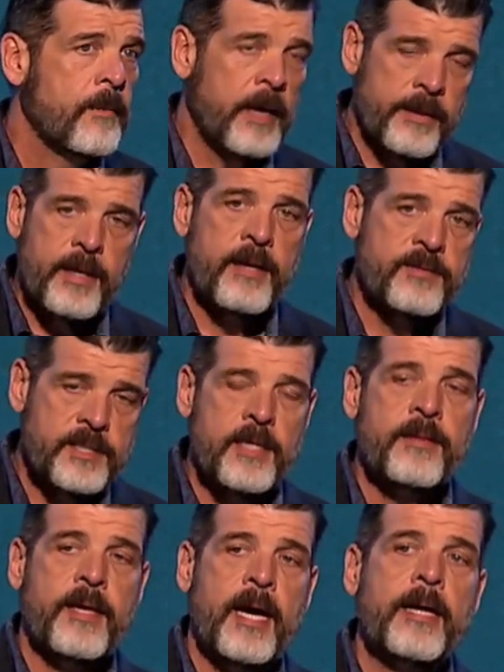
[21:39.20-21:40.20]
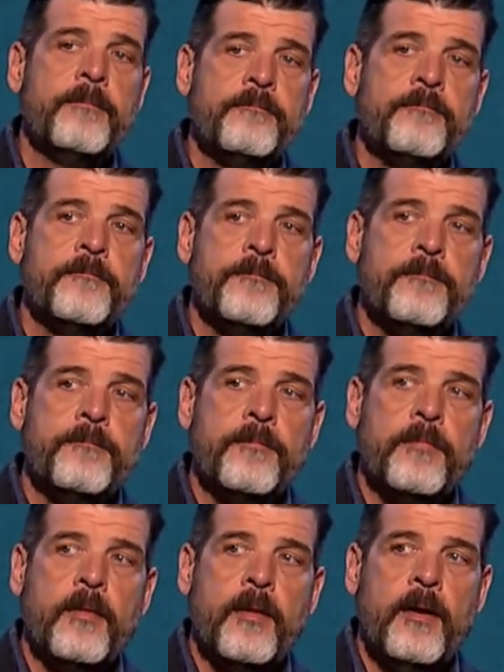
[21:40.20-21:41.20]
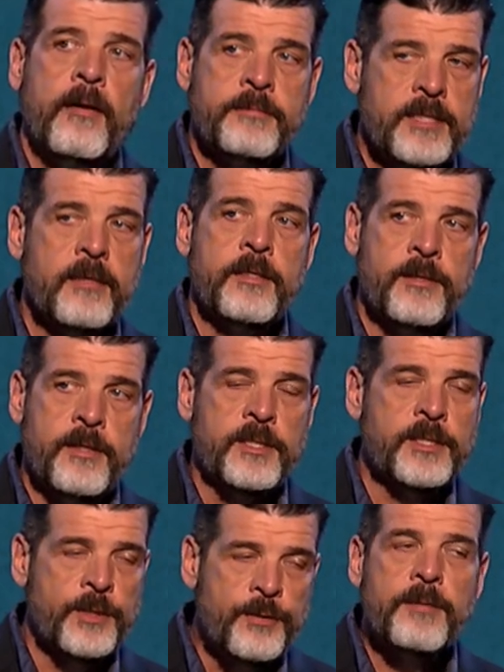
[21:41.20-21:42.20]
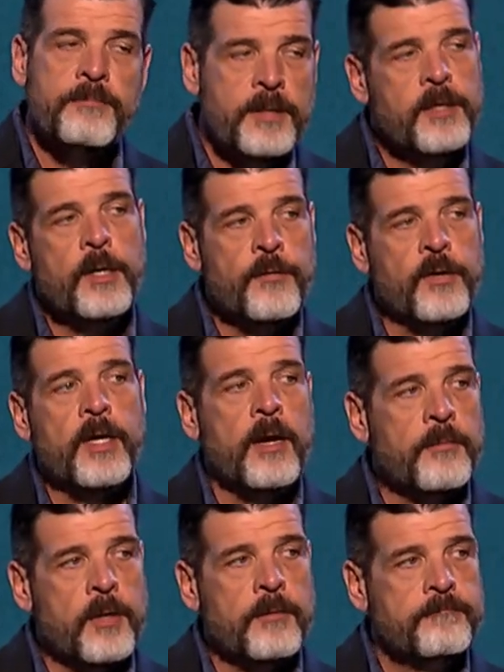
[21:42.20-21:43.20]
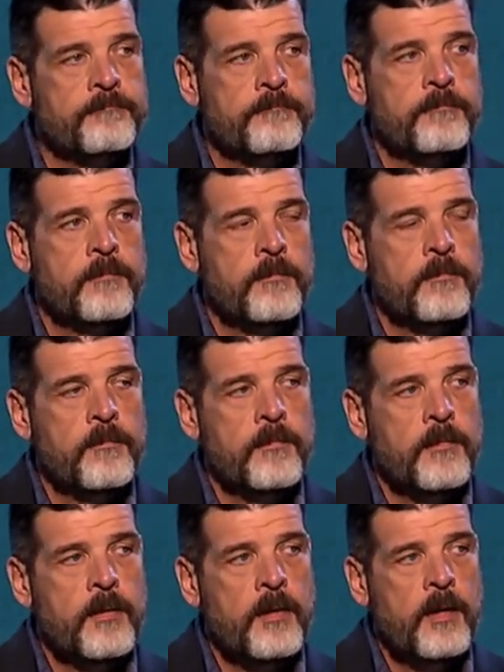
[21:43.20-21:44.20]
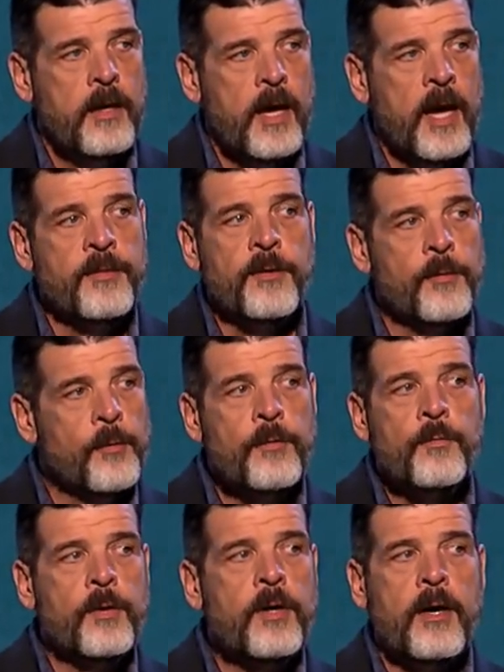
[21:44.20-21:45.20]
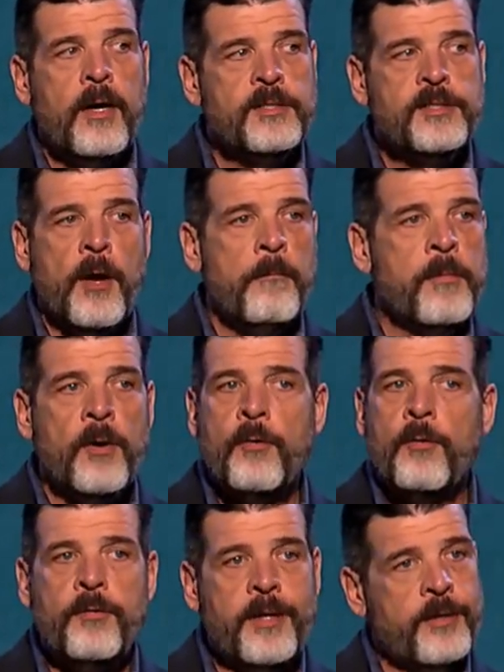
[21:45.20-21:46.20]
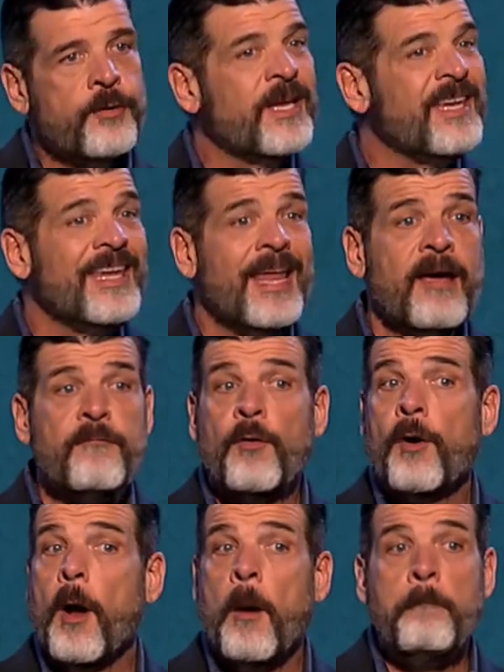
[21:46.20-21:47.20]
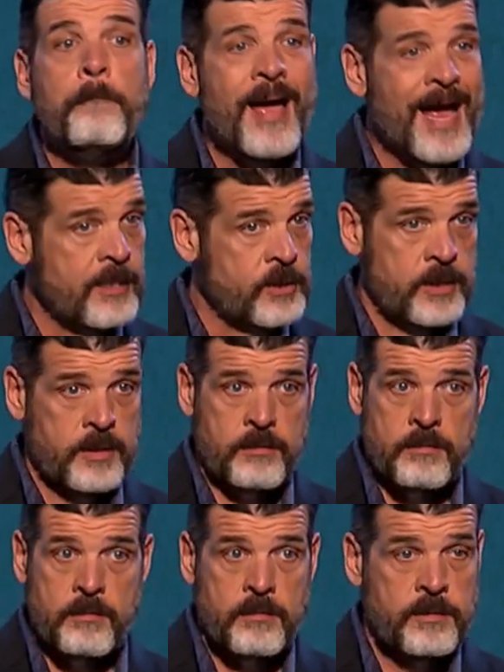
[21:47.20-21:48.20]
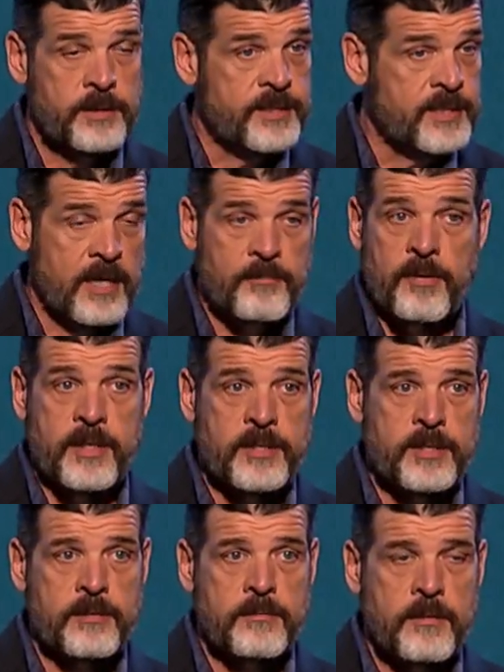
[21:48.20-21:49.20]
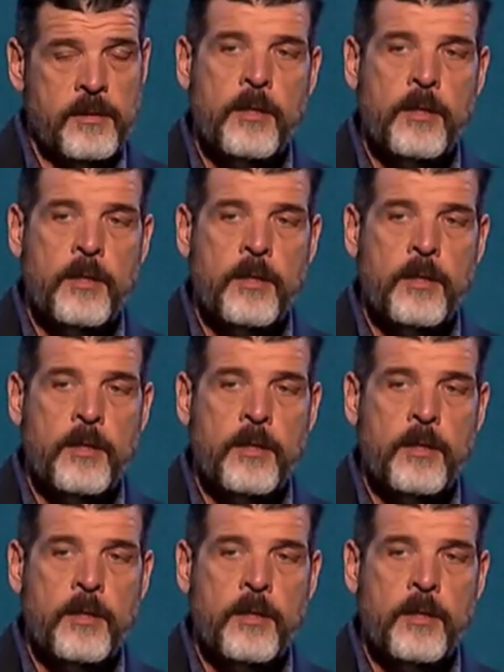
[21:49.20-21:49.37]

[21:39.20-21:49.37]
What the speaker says: Now that I've said that, I'm telling you this, you can be an overcomer. And the Lord will cause a miracle that you could never imagine to take place.